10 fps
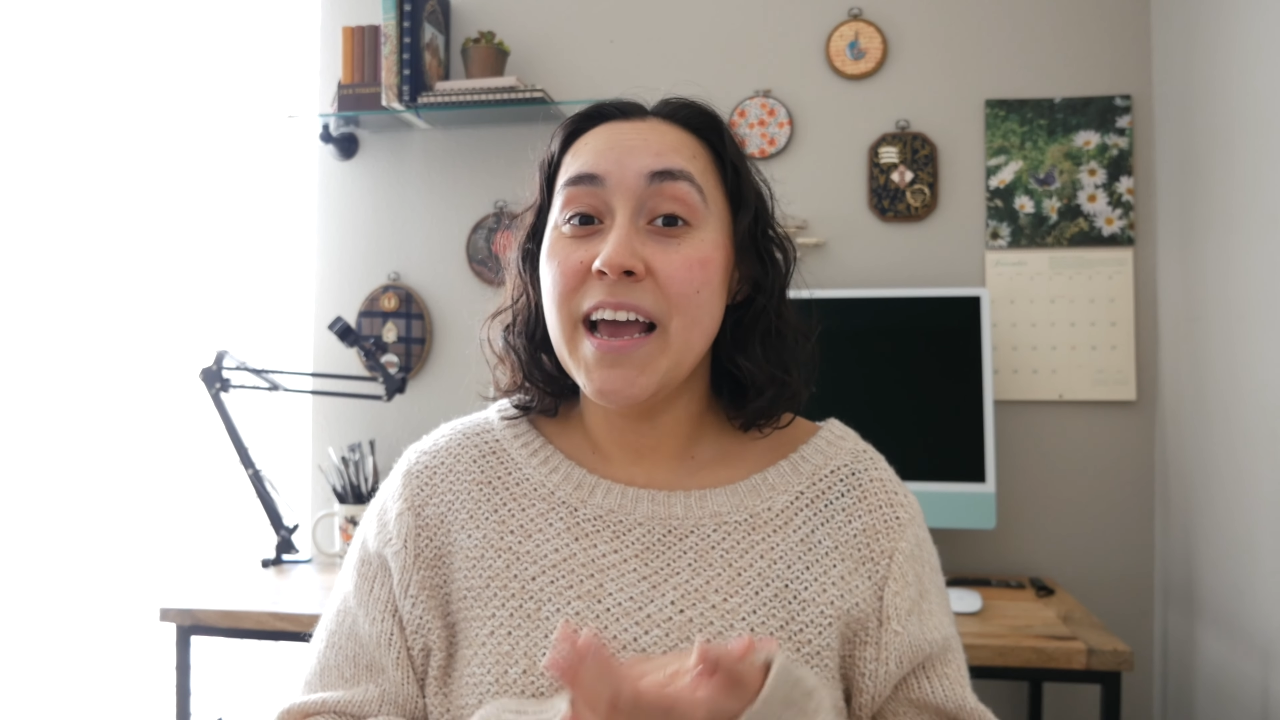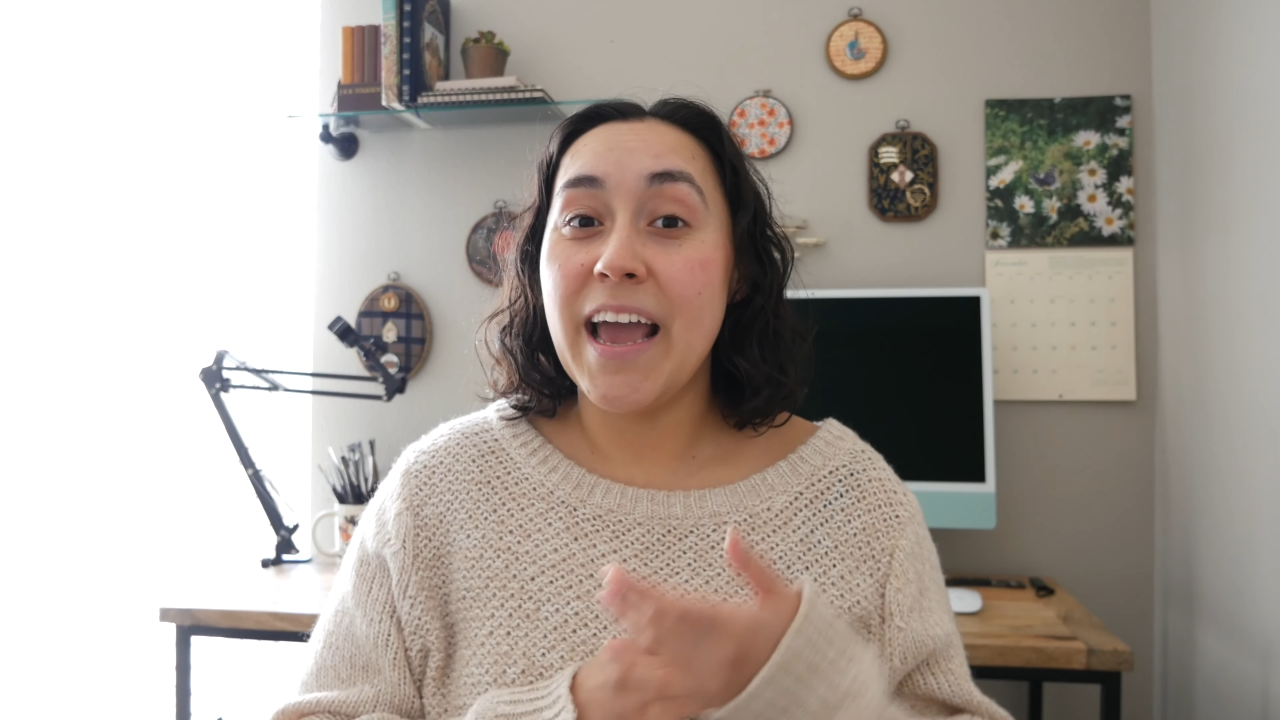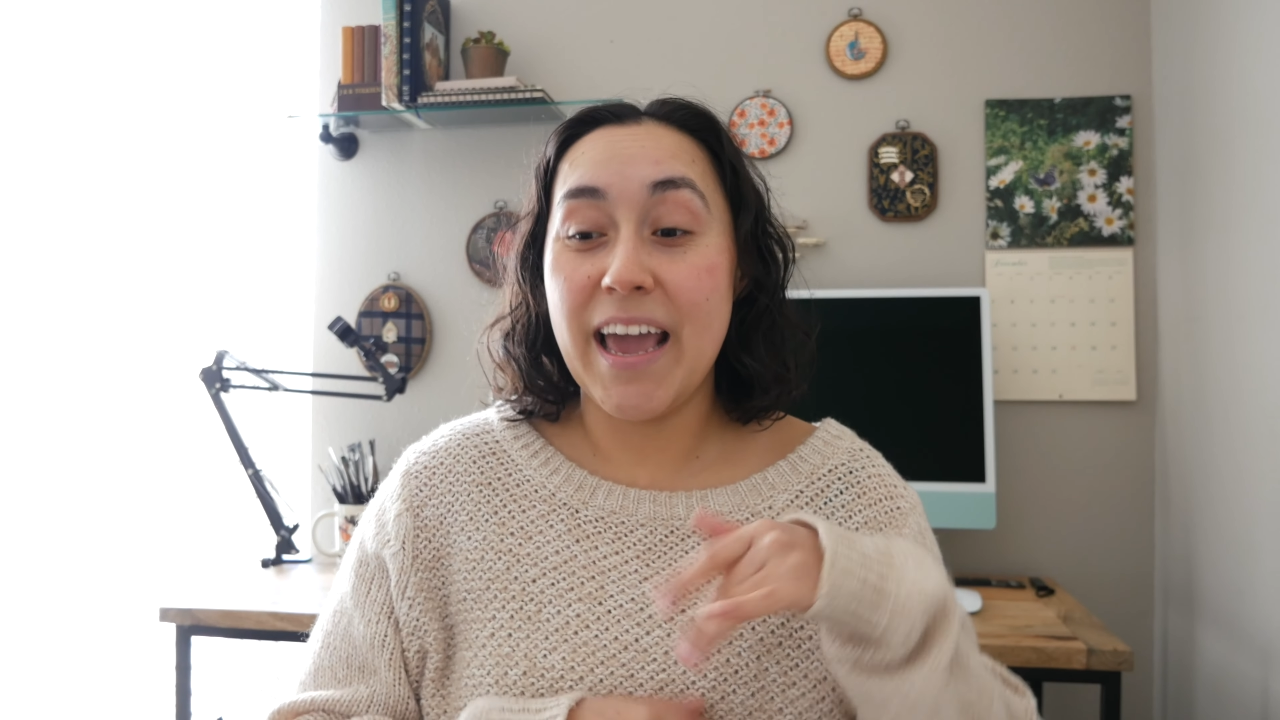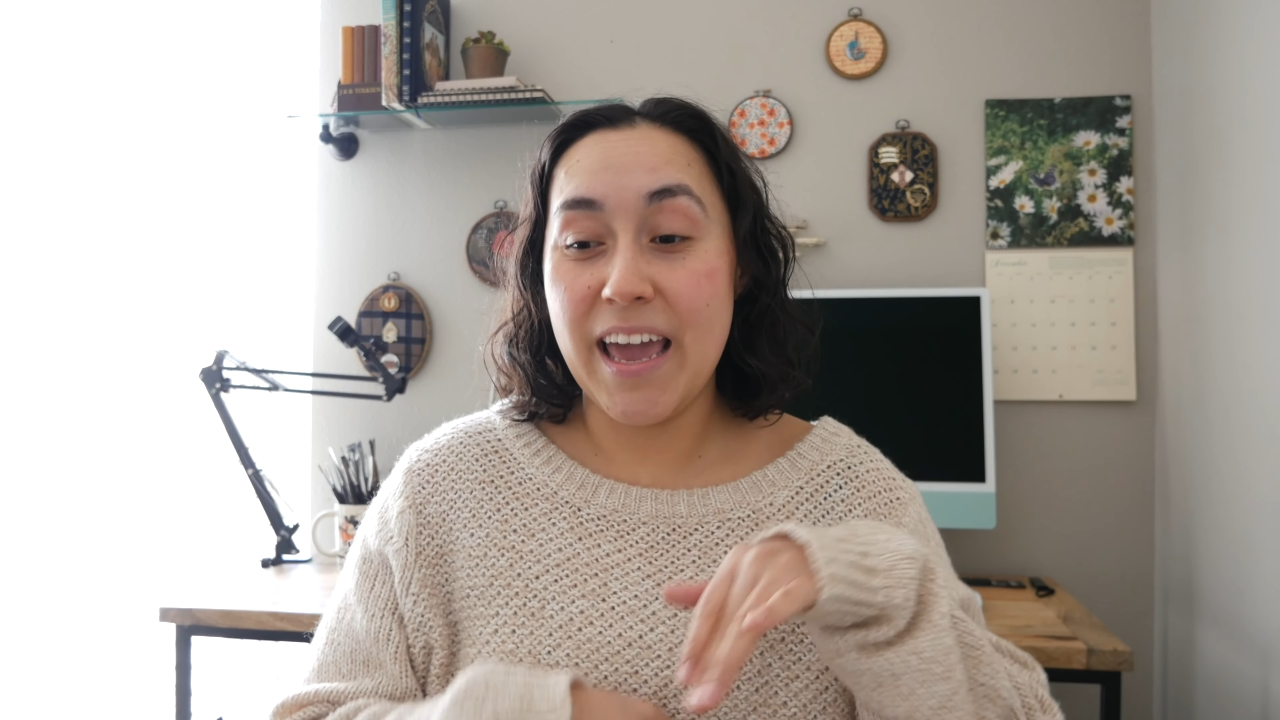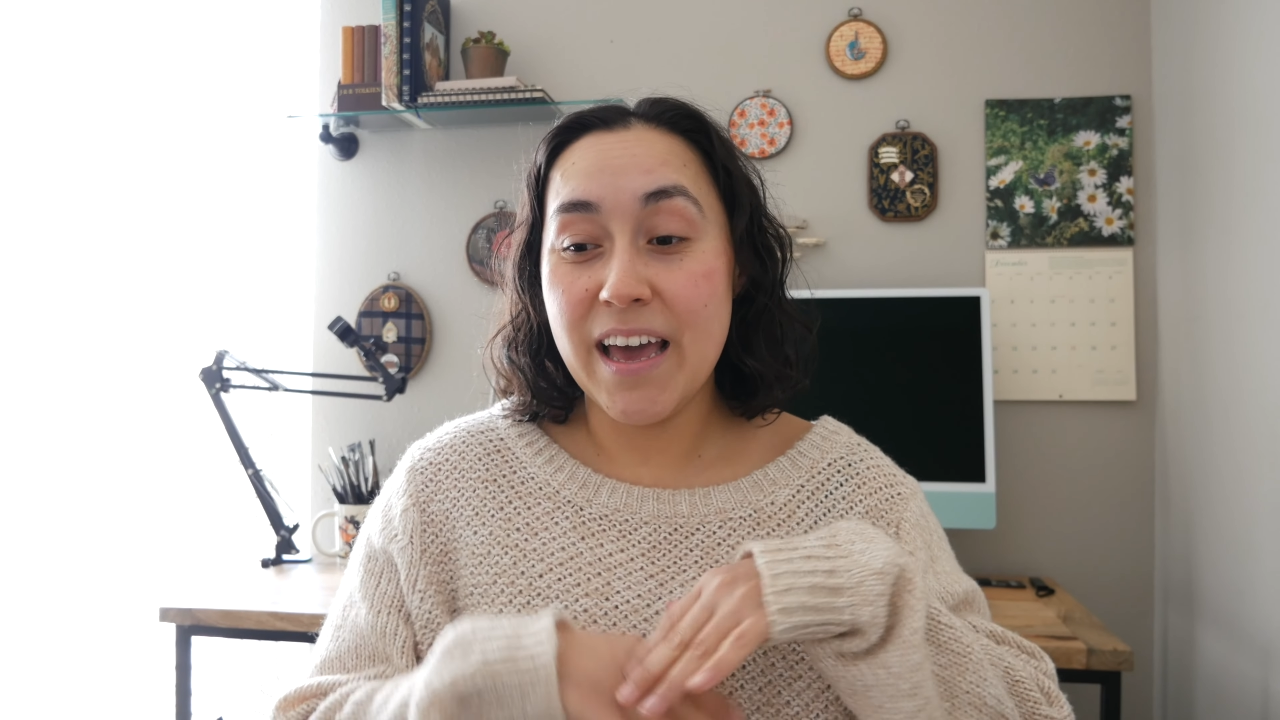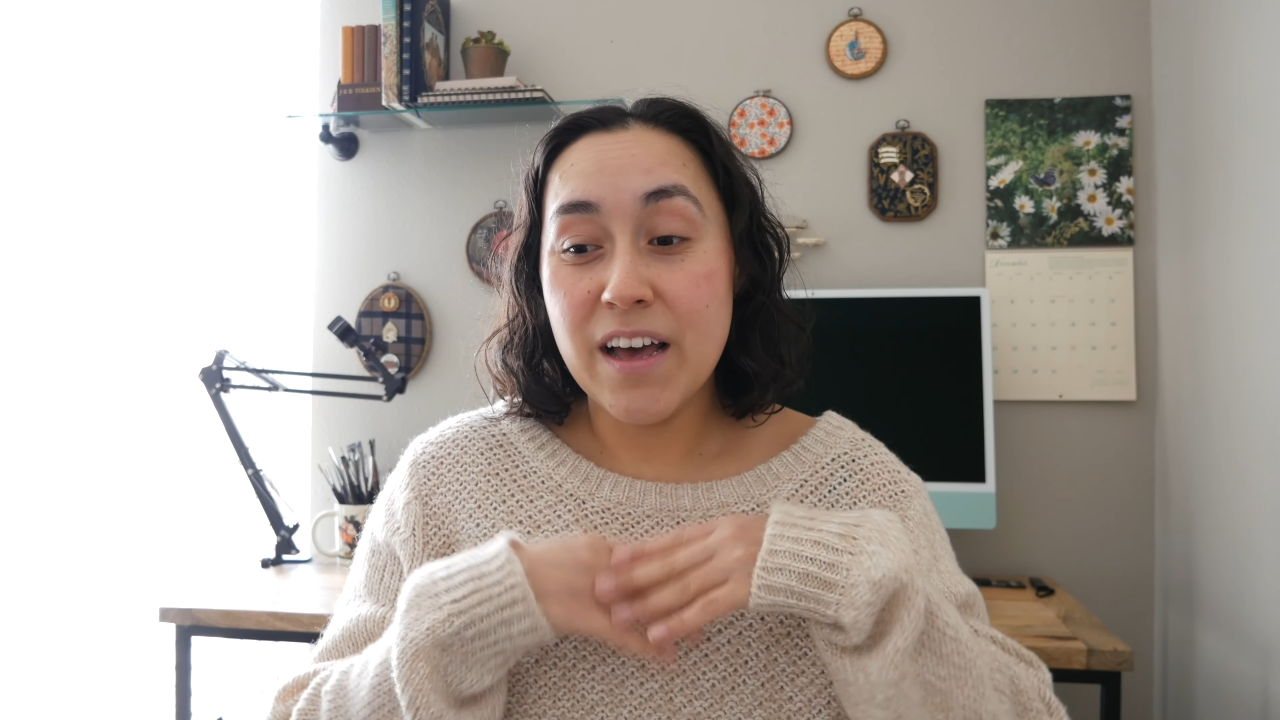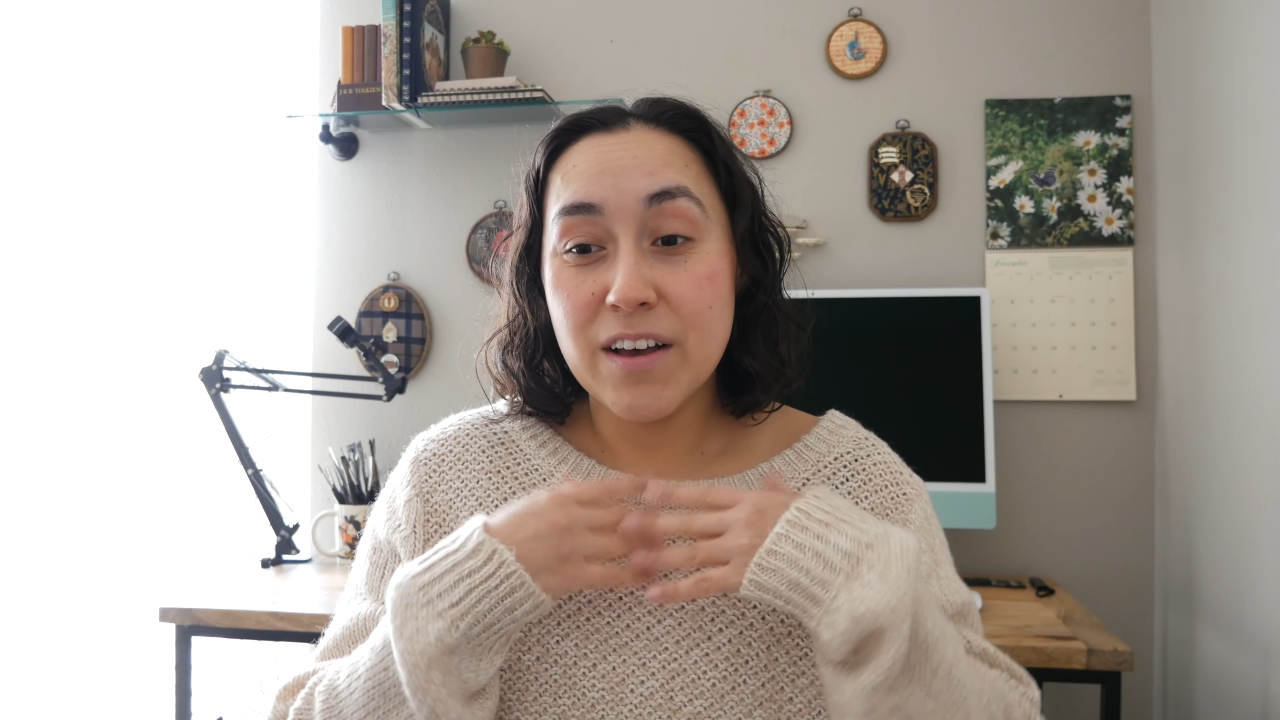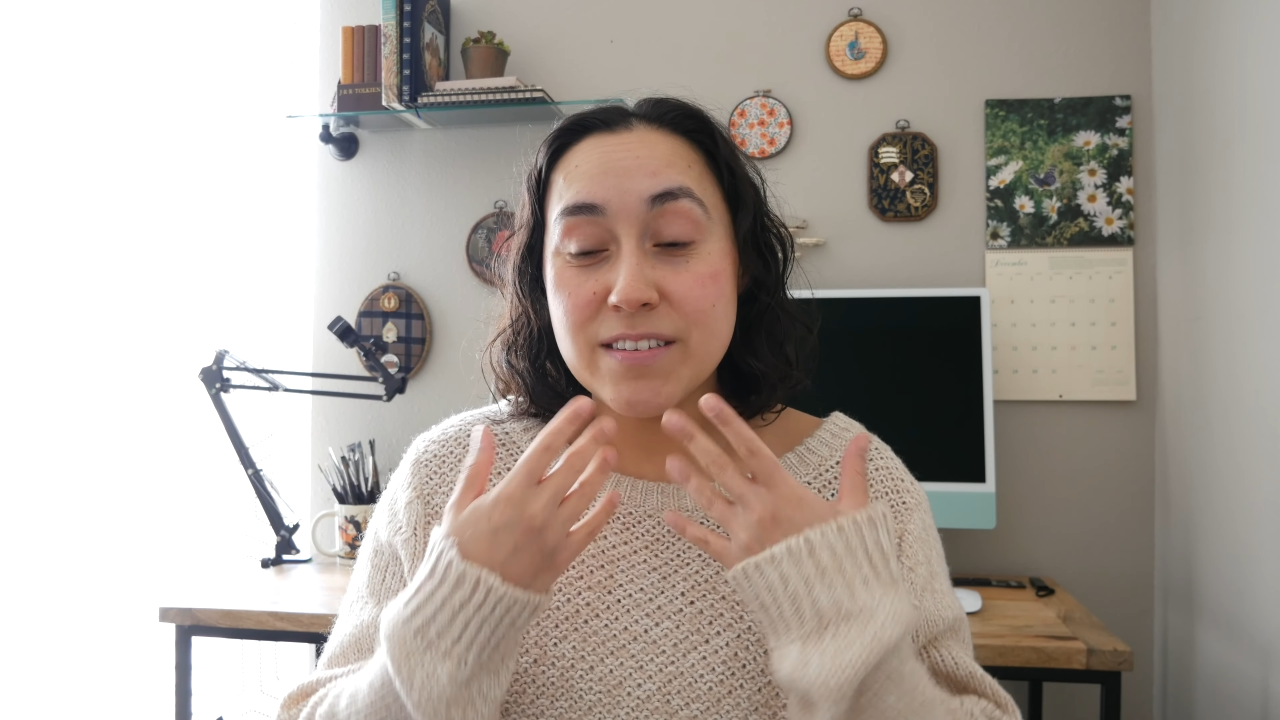a